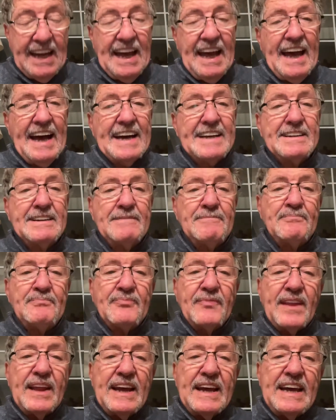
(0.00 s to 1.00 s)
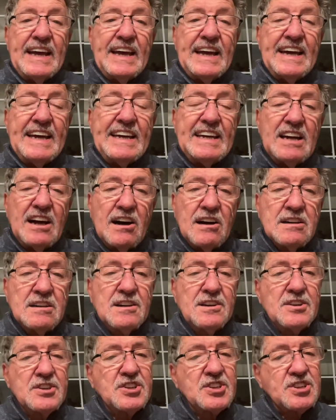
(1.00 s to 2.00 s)
And he
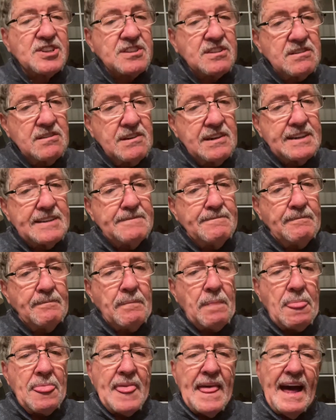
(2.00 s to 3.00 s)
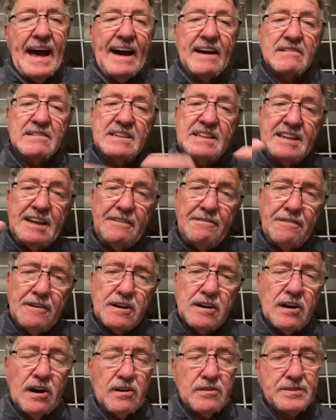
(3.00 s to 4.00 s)
understood how
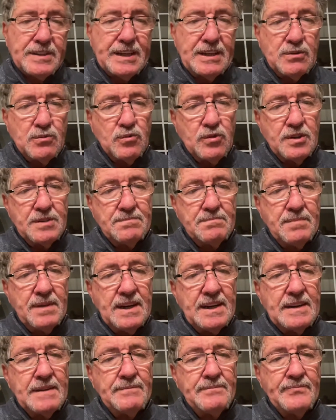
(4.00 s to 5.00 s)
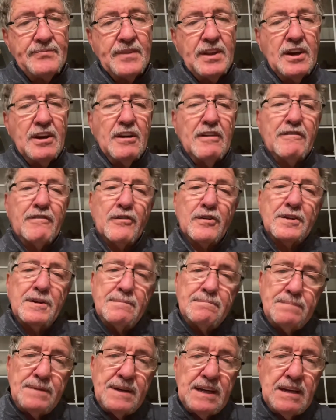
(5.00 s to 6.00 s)
difficult it would be for the
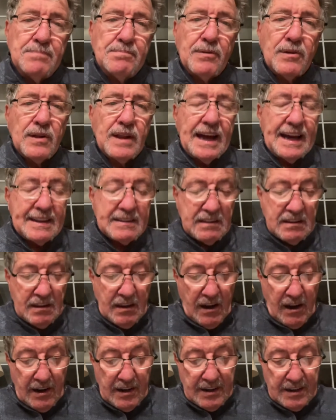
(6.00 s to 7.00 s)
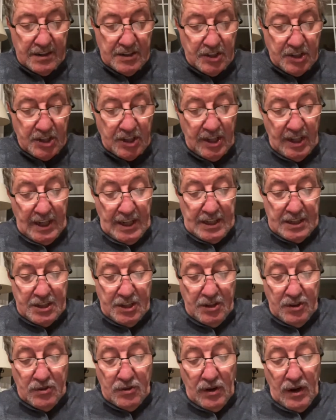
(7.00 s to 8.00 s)
people at large
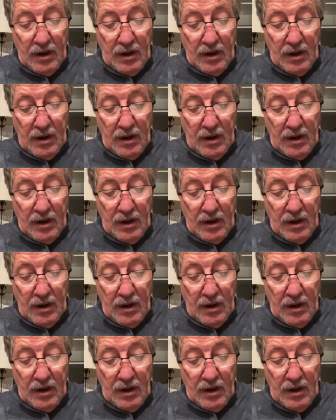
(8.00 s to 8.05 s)
to